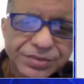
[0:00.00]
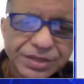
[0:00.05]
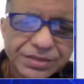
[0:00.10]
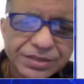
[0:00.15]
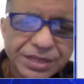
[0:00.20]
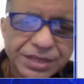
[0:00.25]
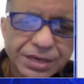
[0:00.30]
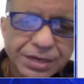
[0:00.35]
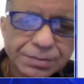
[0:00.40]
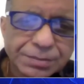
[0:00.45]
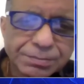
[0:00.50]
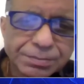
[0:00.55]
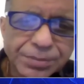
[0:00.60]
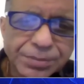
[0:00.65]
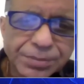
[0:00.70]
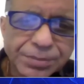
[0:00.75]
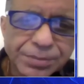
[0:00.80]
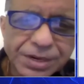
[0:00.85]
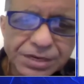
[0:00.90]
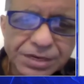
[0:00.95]
and there are
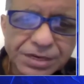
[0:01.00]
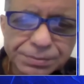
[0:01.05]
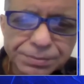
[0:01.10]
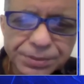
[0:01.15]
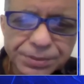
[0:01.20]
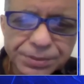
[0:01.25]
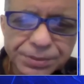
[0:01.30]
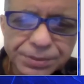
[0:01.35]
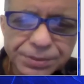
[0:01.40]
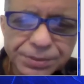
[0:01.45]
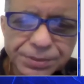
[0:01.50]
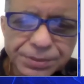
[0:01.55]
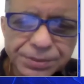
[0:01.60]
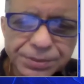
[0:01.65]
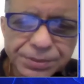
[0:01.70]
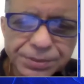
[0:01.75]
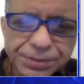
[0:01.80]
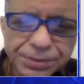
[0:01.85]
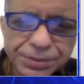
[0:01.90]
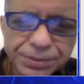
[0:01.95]
multiple
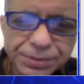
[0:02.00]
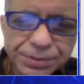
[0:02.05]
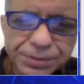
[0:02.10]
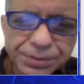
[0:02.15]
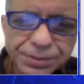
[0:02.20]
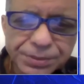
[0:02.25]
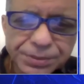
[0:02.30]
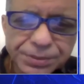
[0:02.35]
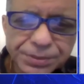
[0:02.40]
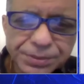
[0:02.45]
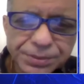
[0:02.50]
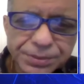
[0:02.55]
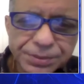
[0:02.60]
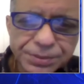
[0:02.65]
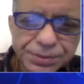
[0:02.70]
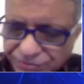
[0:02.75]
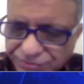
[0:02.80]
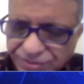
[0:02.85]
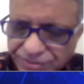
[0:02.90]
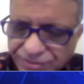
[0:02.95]
receptors
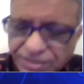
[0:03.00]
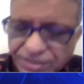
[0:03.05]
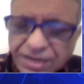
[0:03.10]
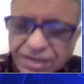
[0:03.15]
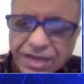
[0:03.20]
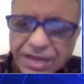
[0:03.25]
which clear.